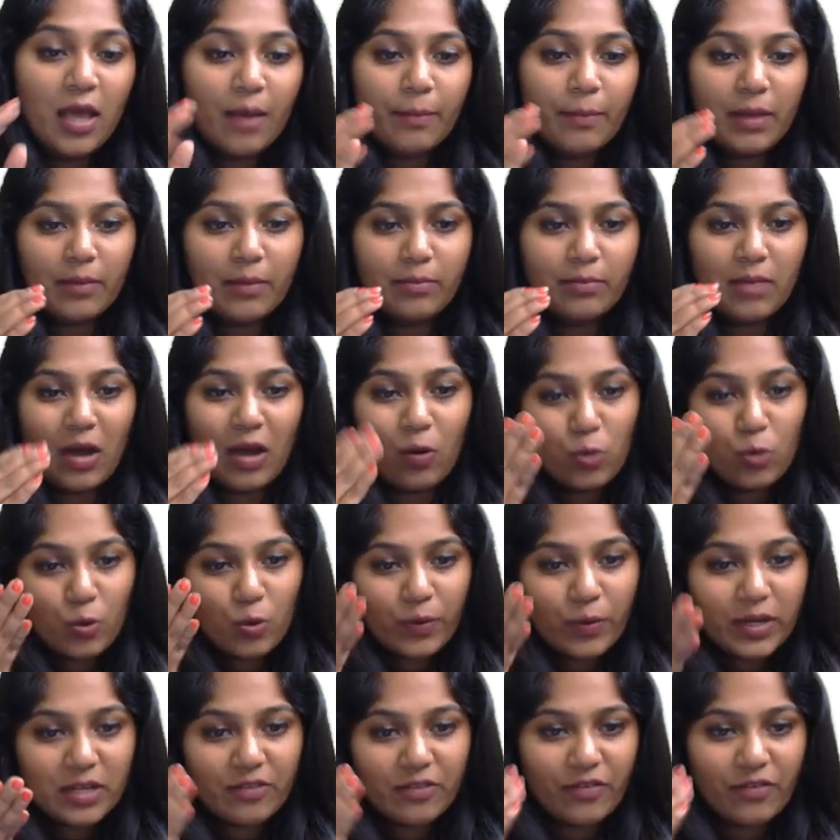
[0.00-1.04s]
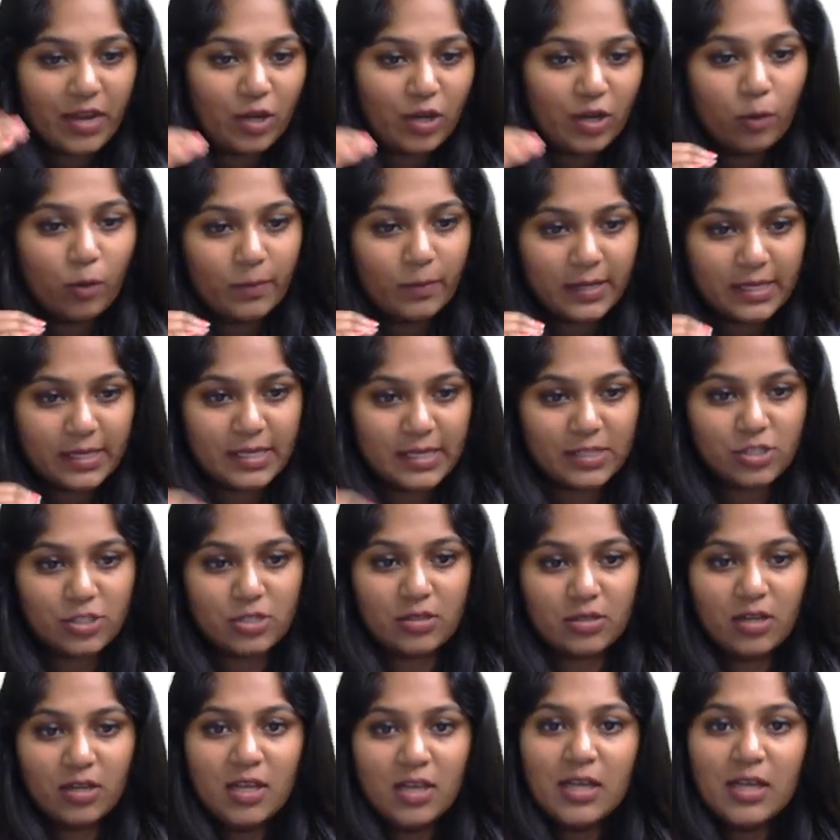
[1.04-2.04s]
Ma'am, how do we define obligation?